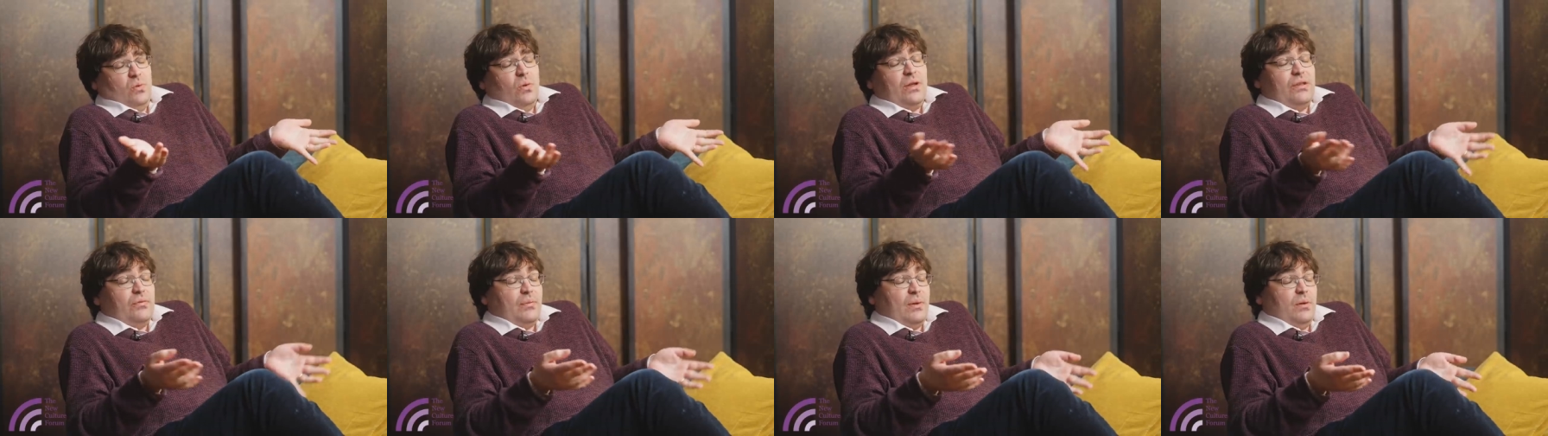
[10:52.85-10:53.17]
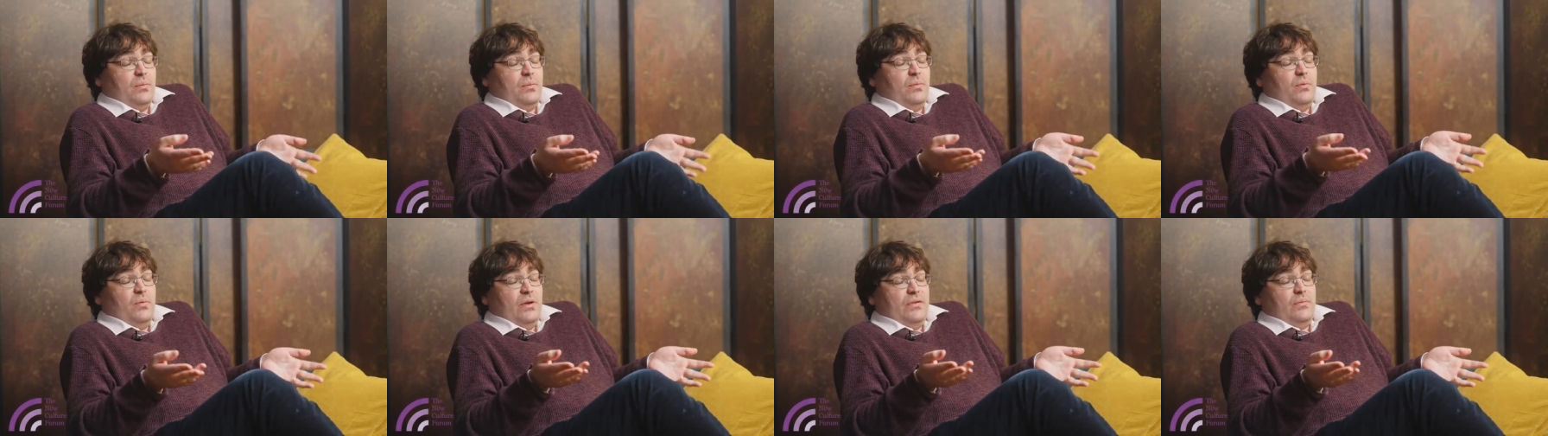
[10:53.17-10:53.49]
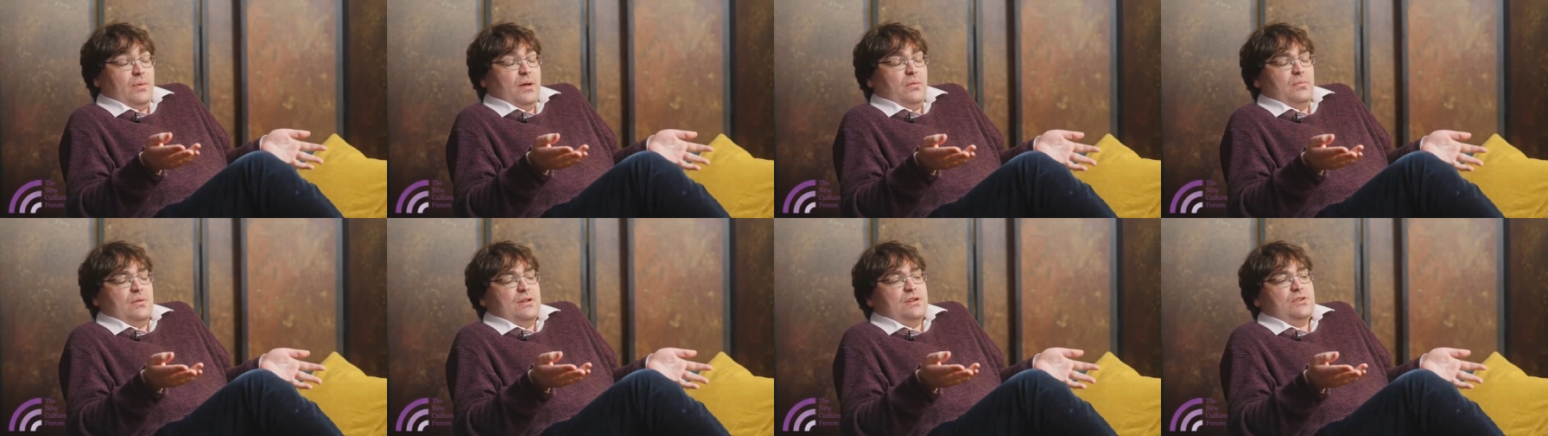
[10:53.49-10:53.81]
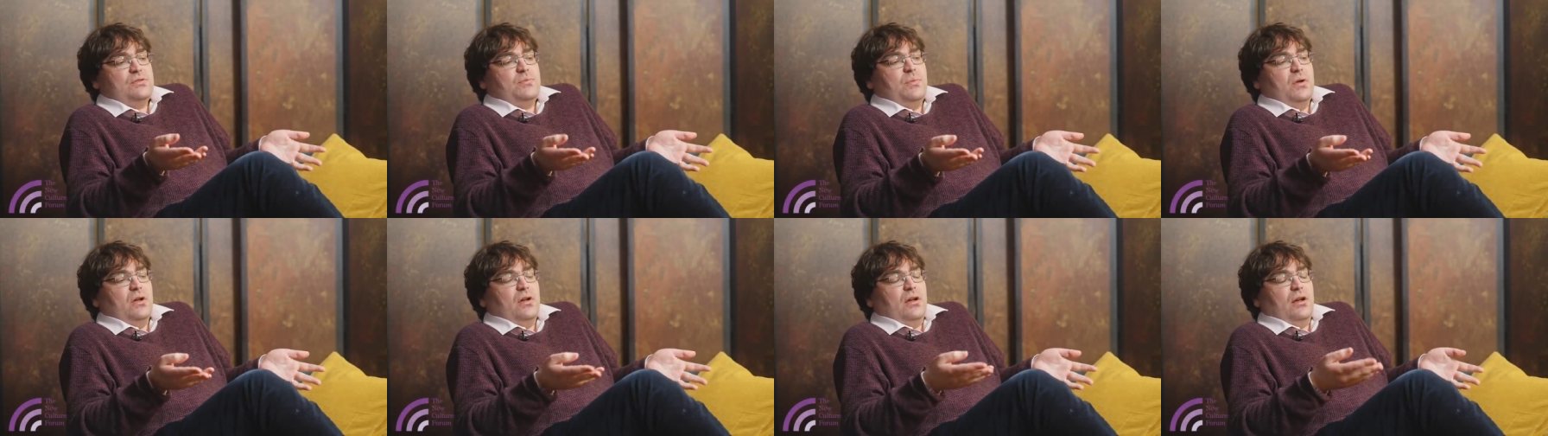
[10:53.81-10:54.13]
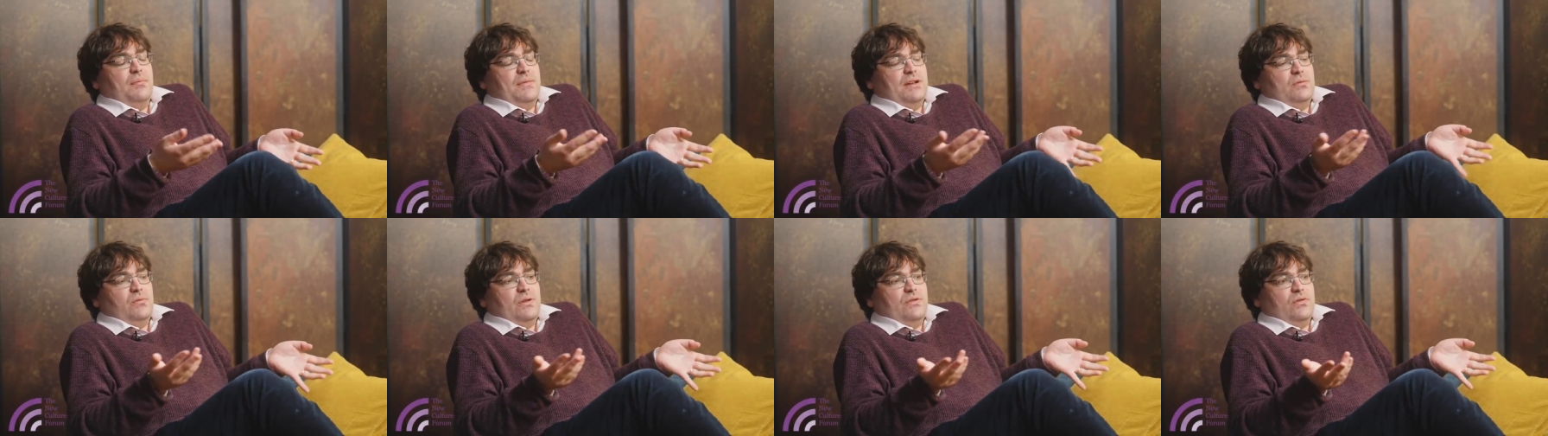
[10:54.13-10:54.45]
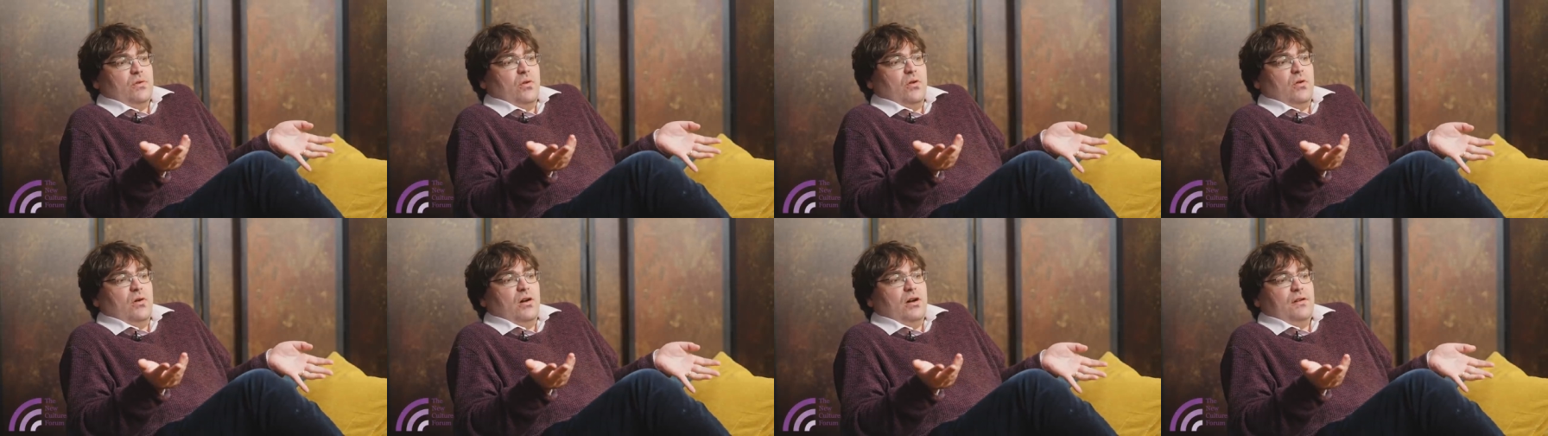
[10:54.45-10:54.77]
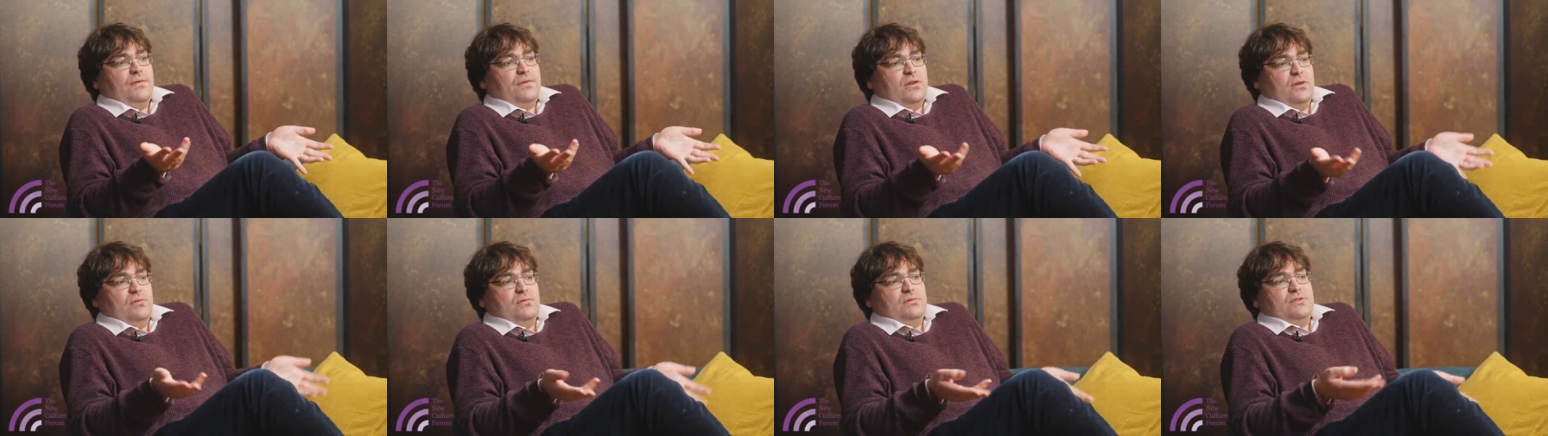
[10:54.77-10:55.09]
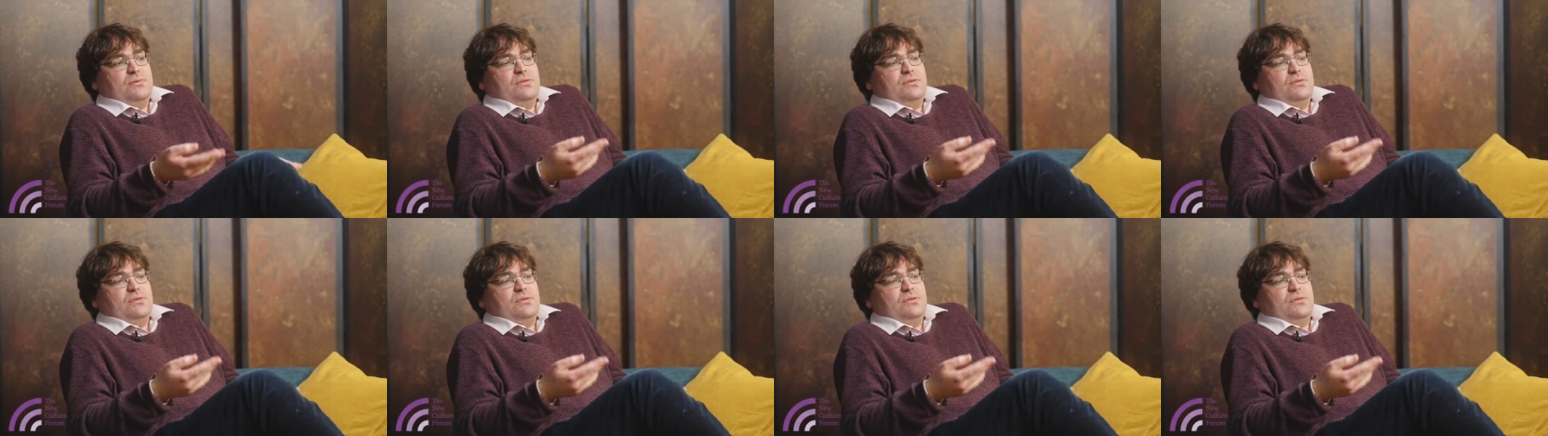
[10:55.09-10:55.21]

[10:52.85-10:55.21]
we've published. But I mean, we've got quite a few